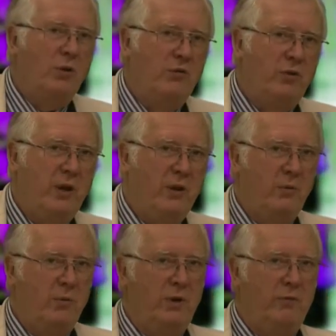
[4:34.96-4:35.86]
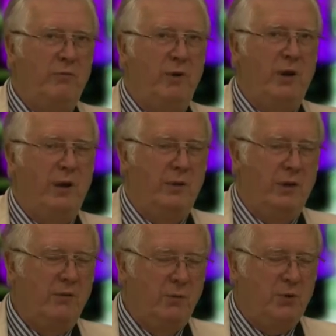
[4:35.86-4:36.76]
you say that we've, uh, the
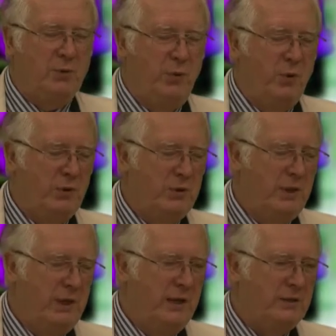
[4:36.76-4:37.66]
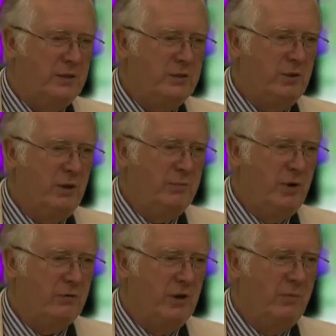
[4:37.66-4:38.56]
government's put the HS3
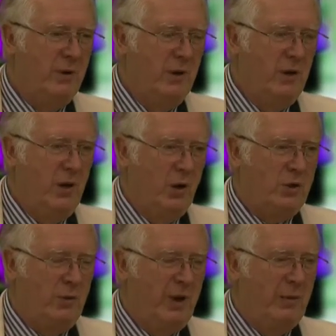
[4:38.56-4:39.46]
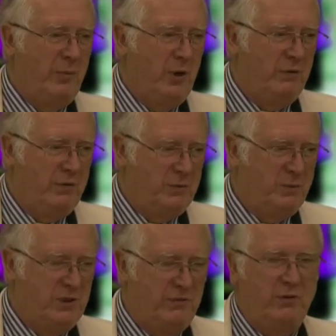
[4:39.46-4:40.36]
programme onto the back burner for
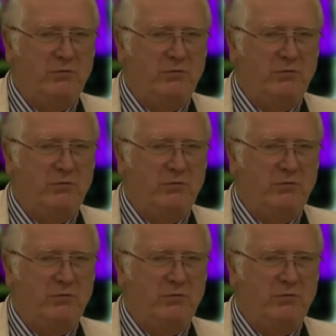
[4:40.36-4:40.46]
specific